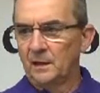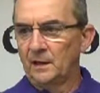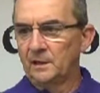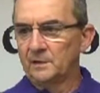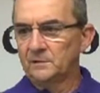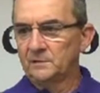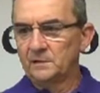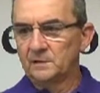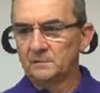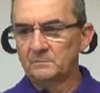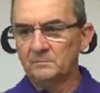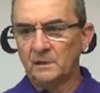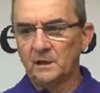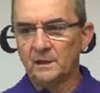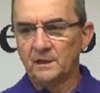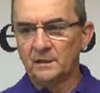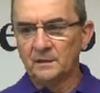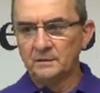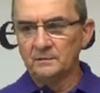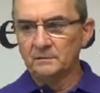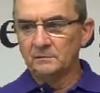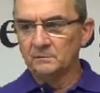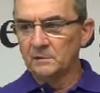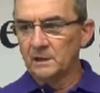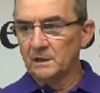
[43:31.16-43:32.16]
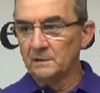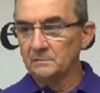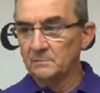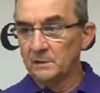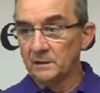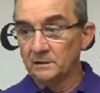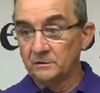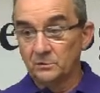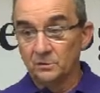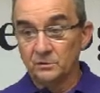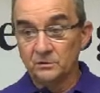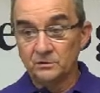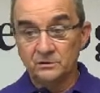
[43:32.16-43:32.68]
And then my, my,
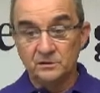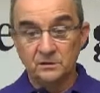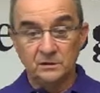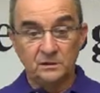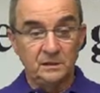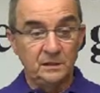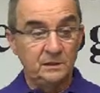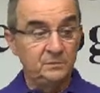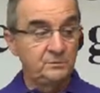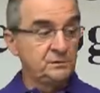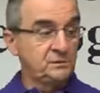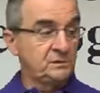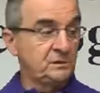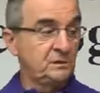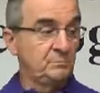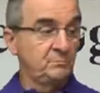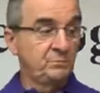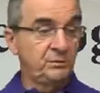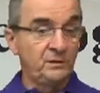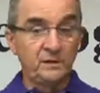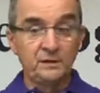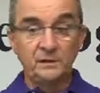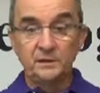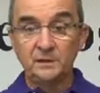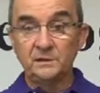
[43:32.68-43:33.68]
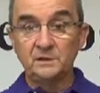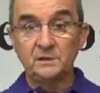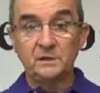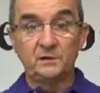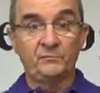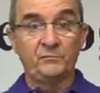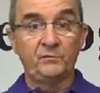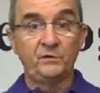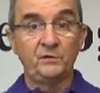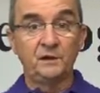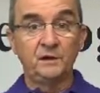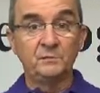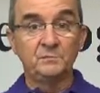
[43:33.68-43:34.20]
my third son, he was completely
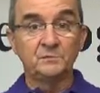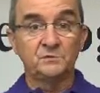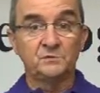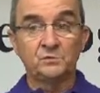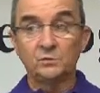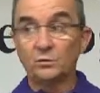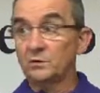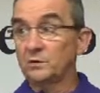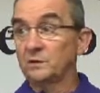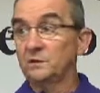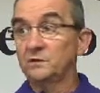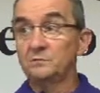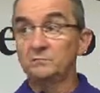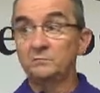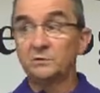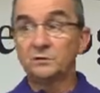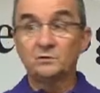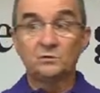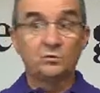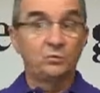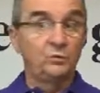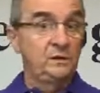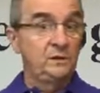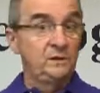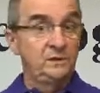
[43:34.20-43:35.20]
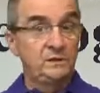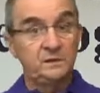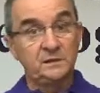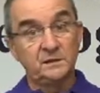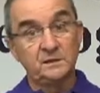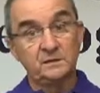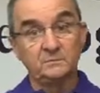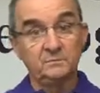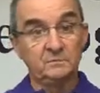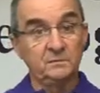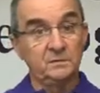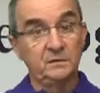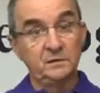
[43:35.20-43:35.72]
different. He was sort of in between
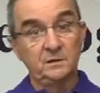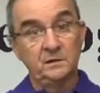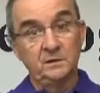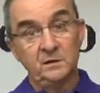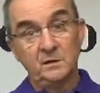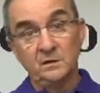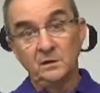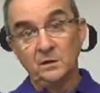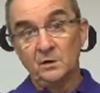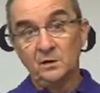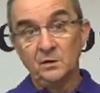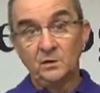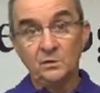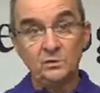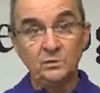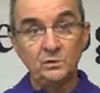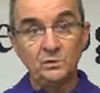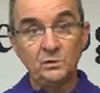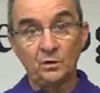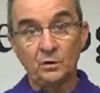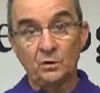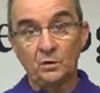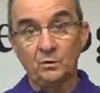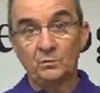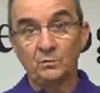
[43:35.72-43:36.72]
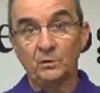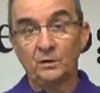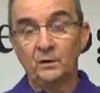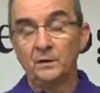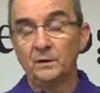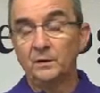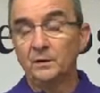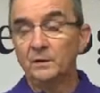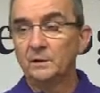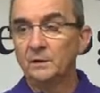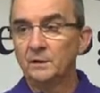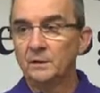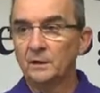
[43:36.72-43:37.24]
them, you know.
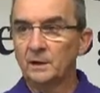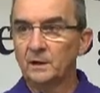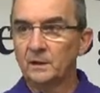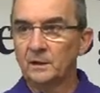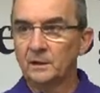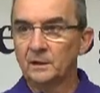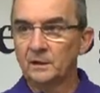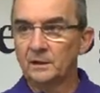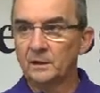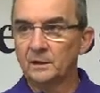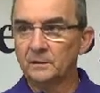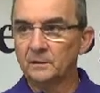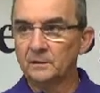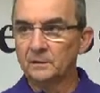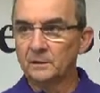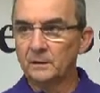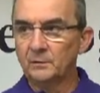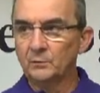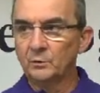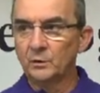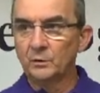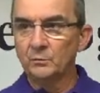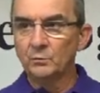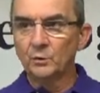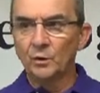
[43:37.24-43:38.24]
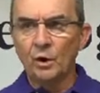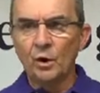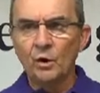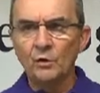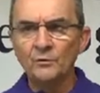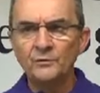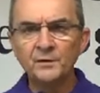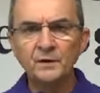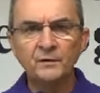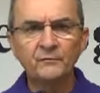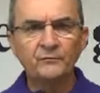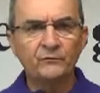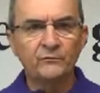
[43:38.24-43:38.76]
Uh, we're, we're
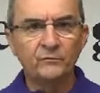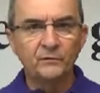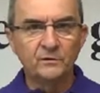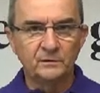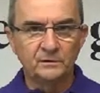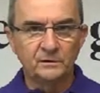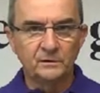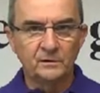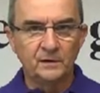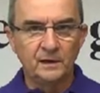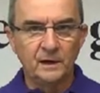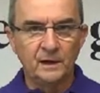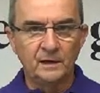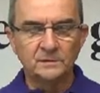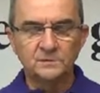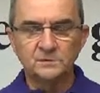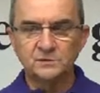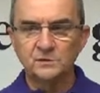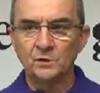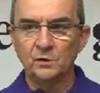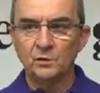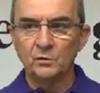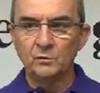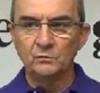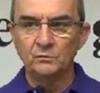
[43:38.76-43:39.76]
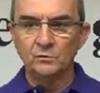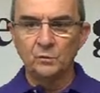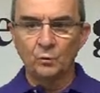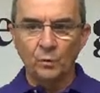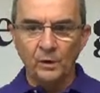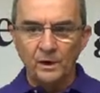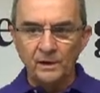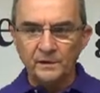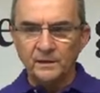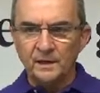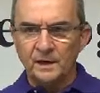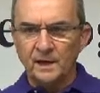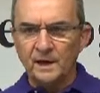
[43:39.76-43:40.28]
all different. And so the
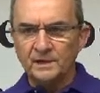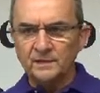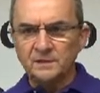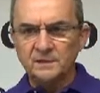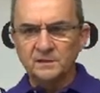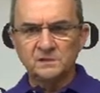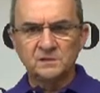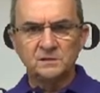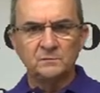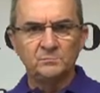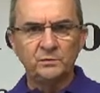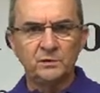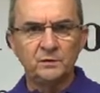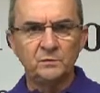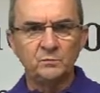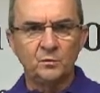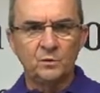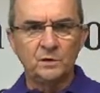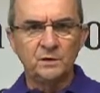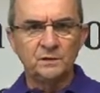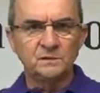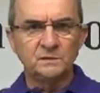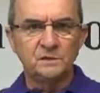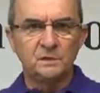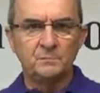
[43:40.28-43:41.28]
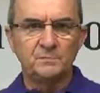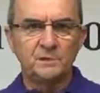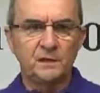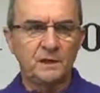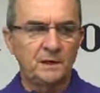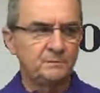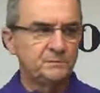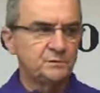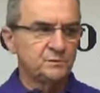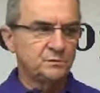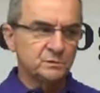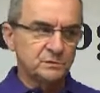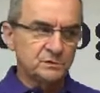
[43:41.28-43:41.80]
way that I disciplined one
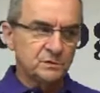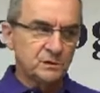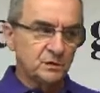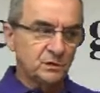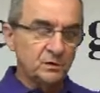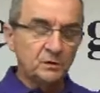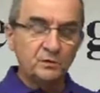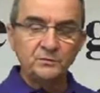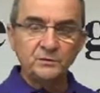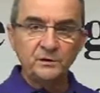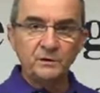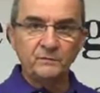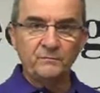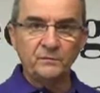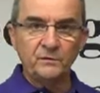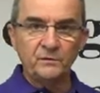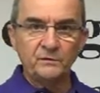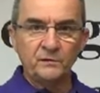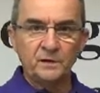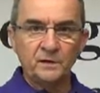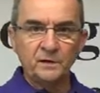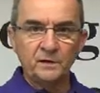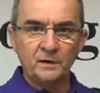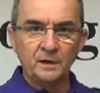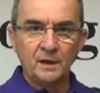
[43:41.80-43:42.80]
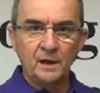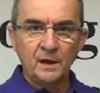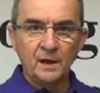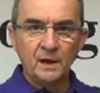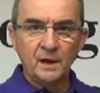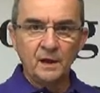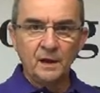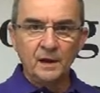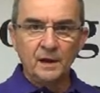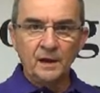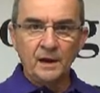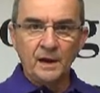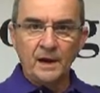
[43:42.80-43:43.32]
sometimes was a little different than
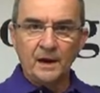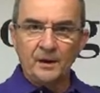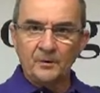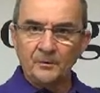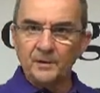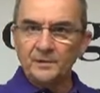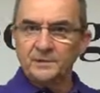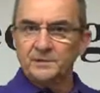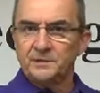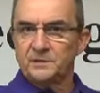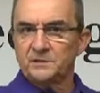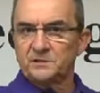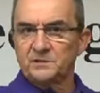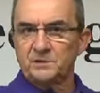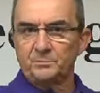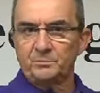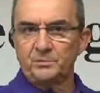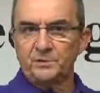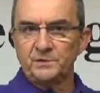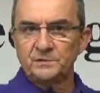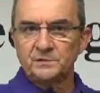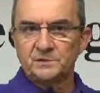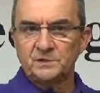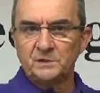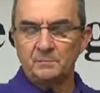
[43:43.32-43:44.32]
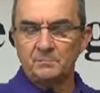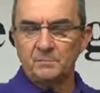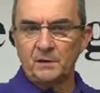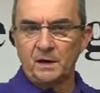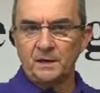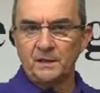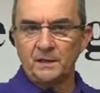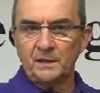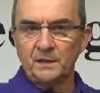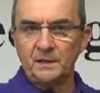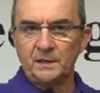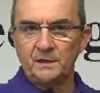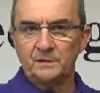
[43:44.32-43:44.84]
how I disciplined
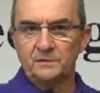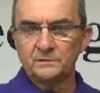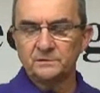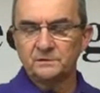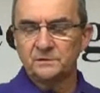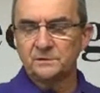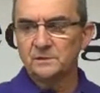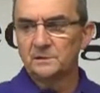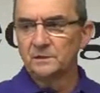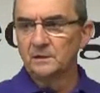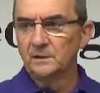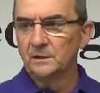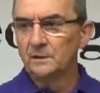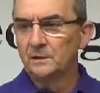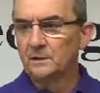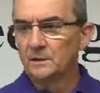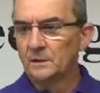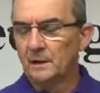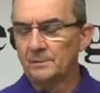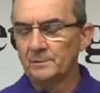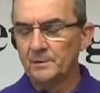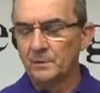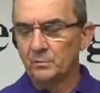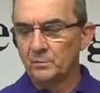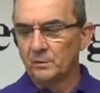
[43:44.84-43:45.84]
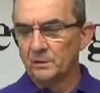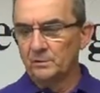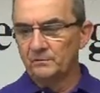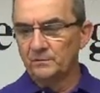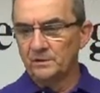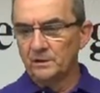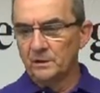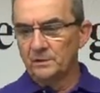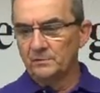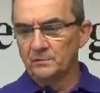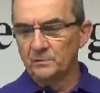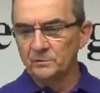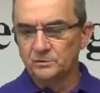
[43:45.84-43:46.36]
somebody else. I mean, one of
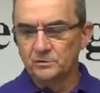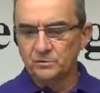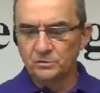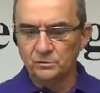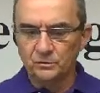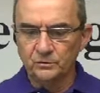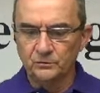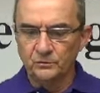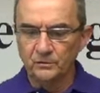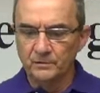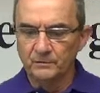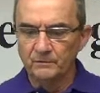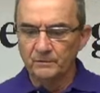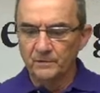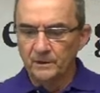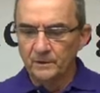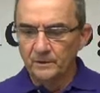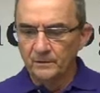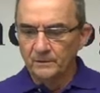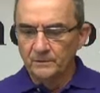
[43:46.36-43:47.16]
the other children.